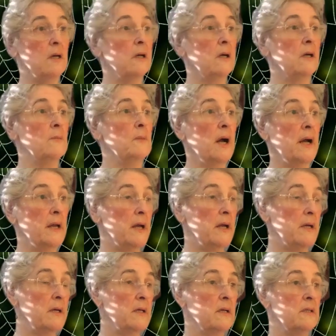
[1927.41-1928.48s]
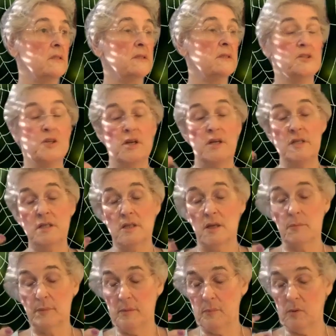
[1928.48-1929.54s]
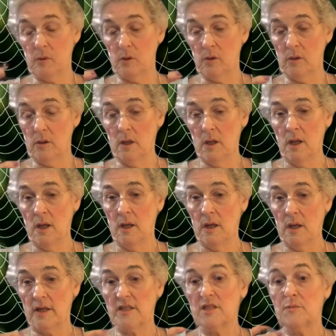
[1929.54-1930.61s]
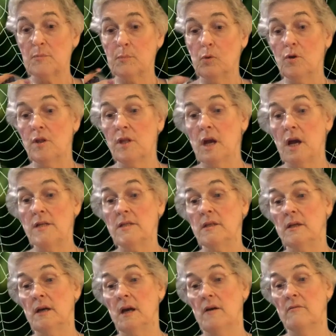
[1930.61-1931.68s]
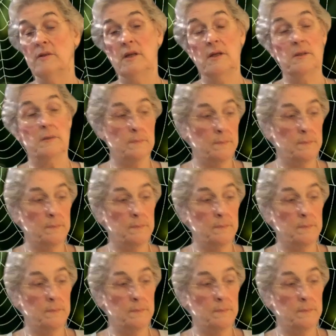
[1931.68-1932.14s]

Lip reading: I suggest that people explore the idea of a